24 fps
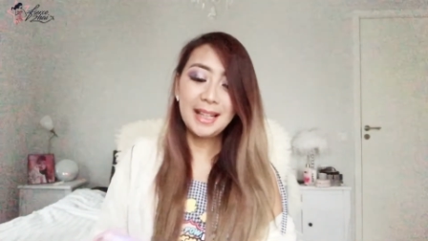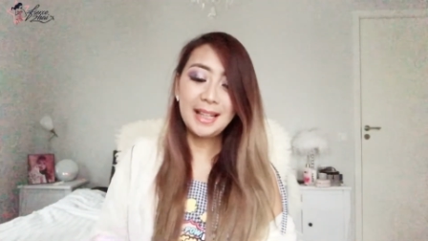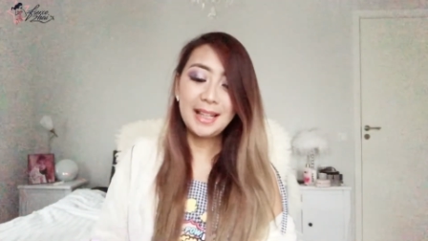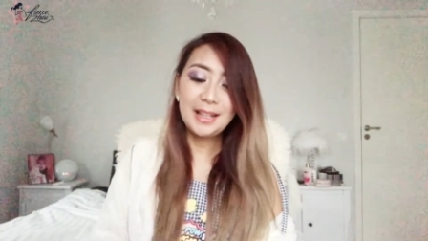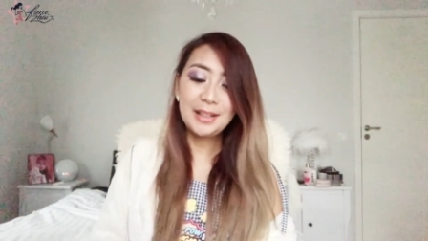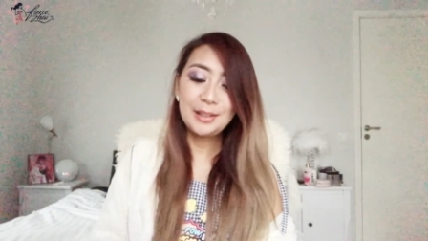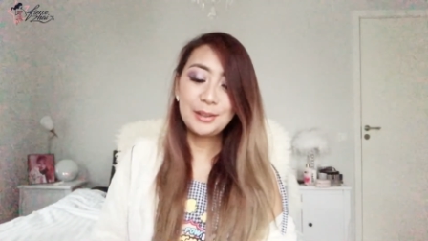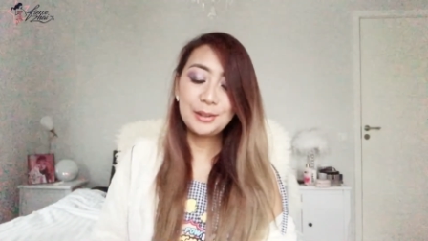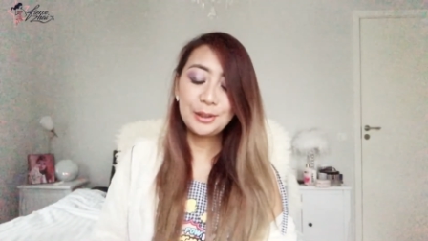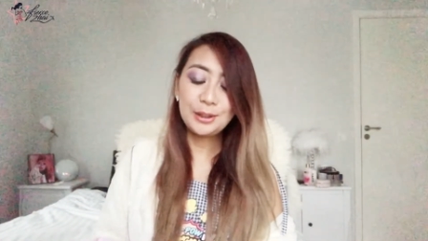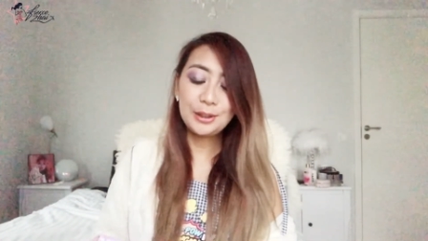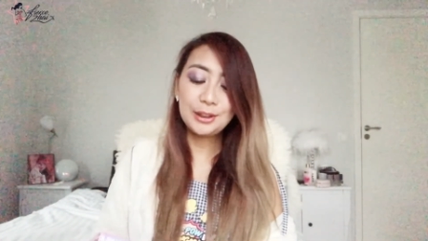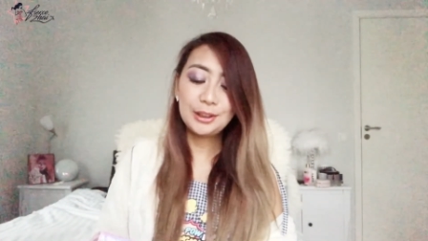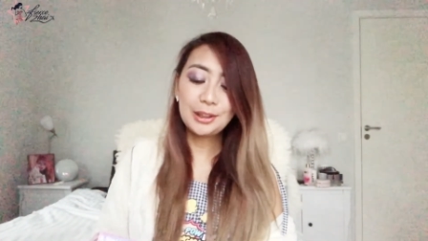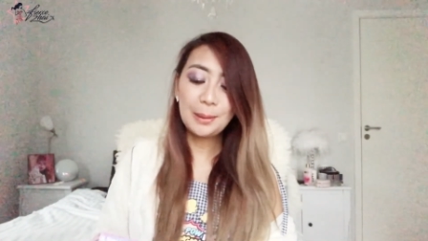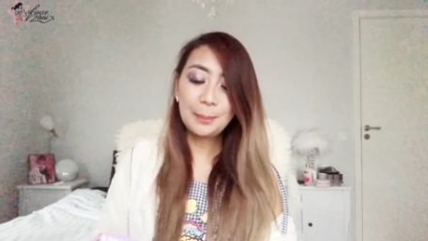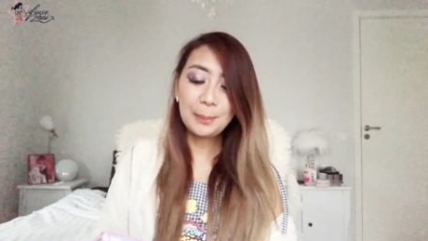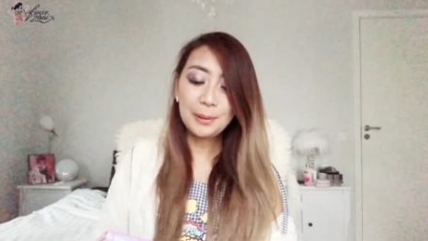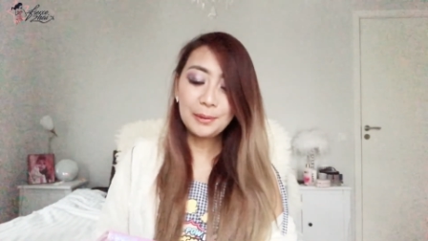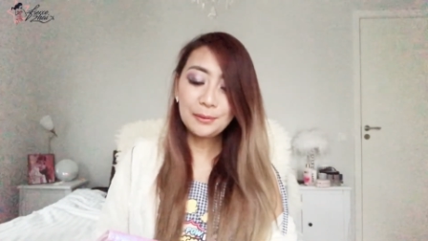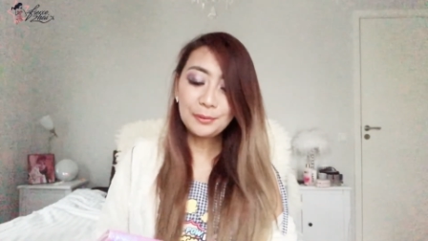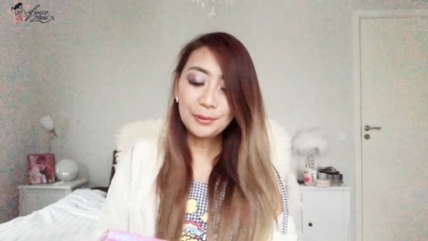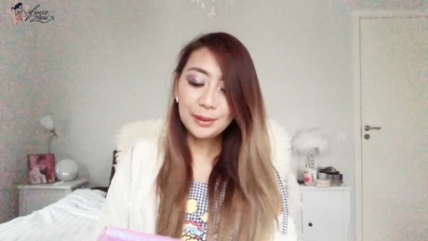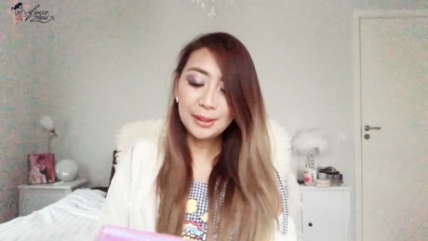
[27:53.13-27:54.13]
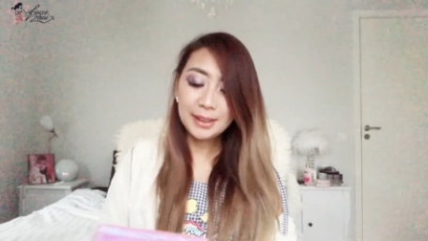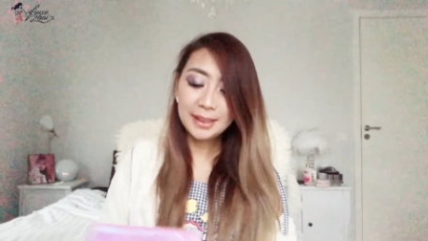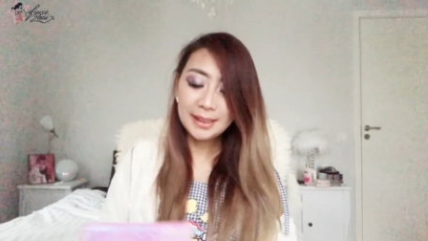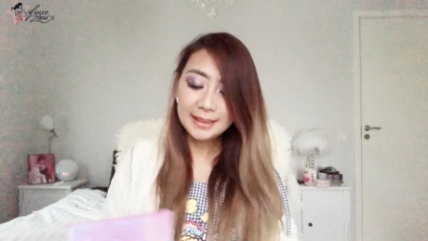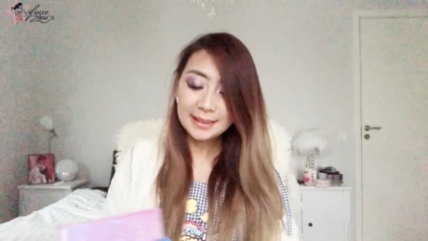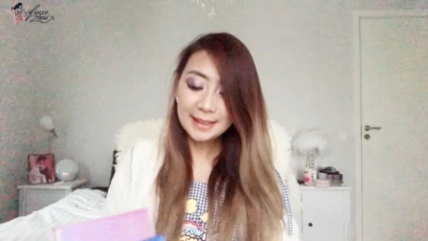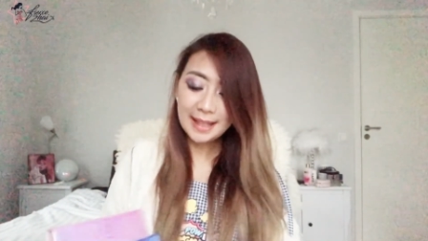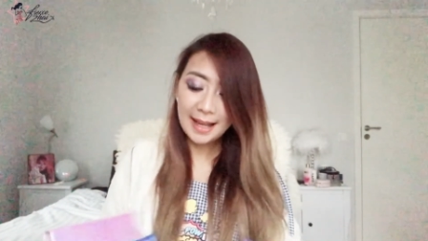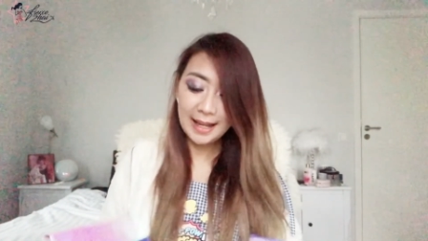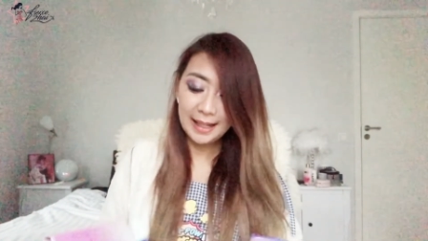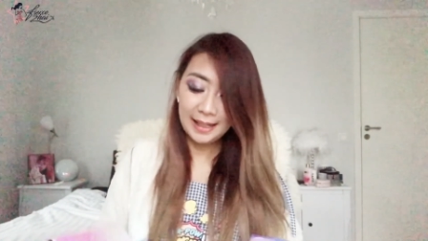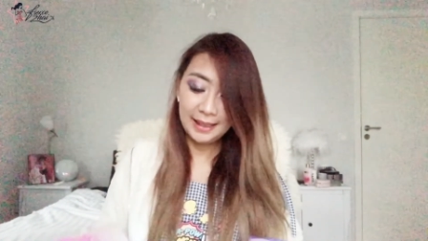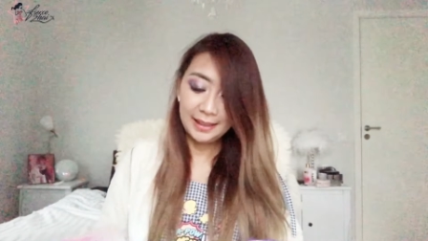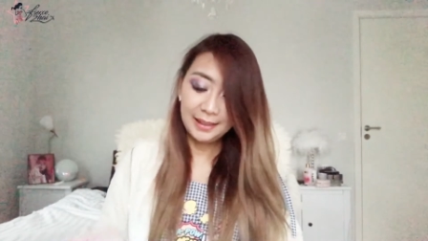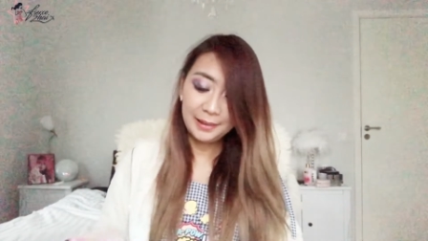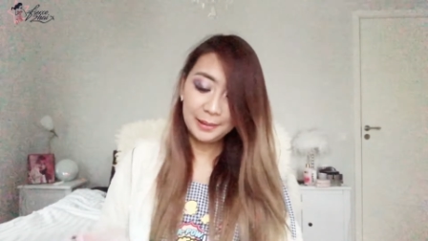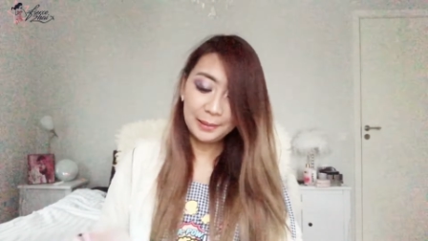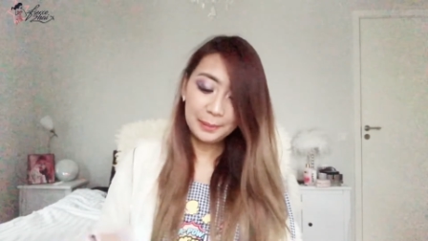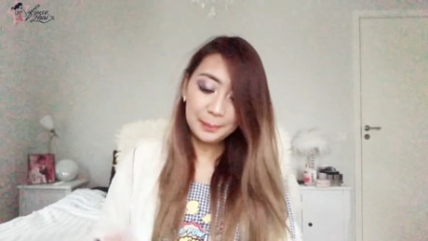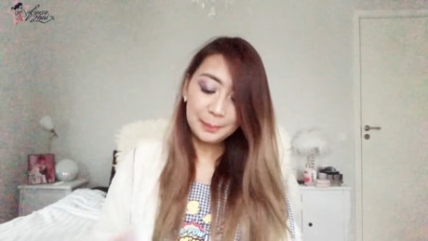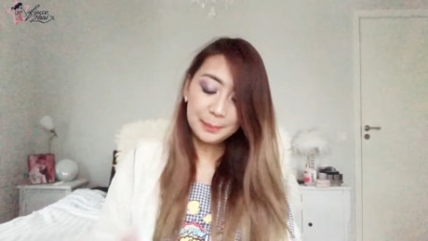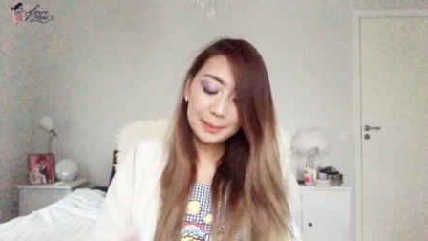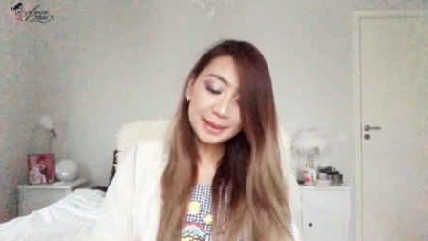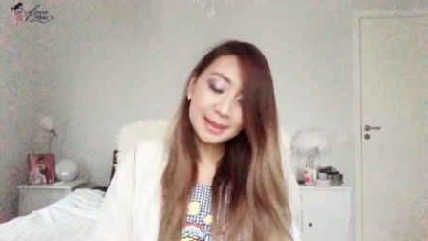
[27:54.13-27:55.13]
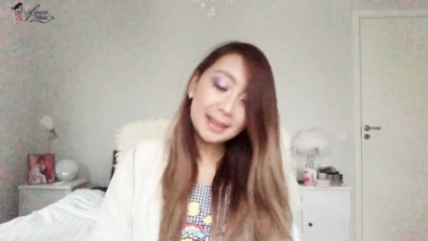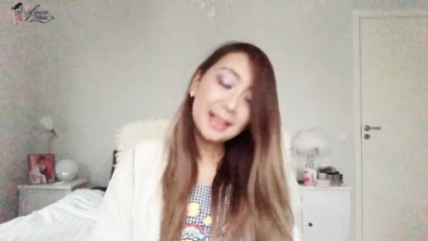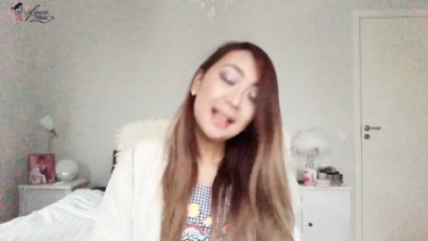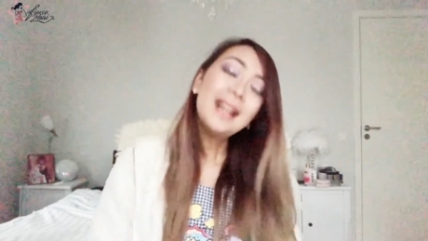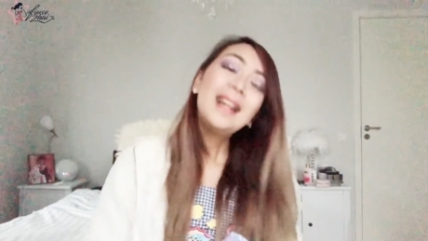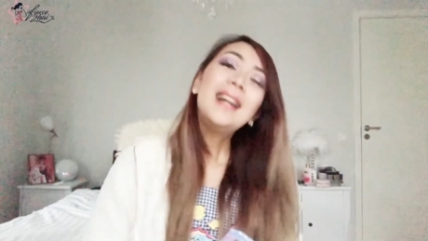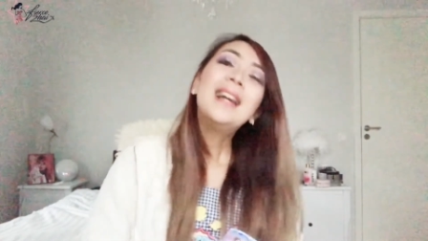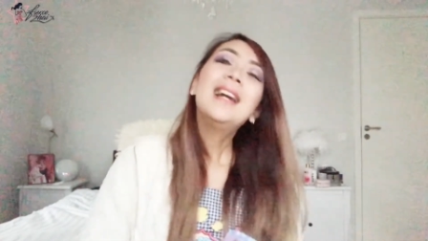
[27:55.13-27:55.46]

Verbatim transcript: enjoyed shopping for these items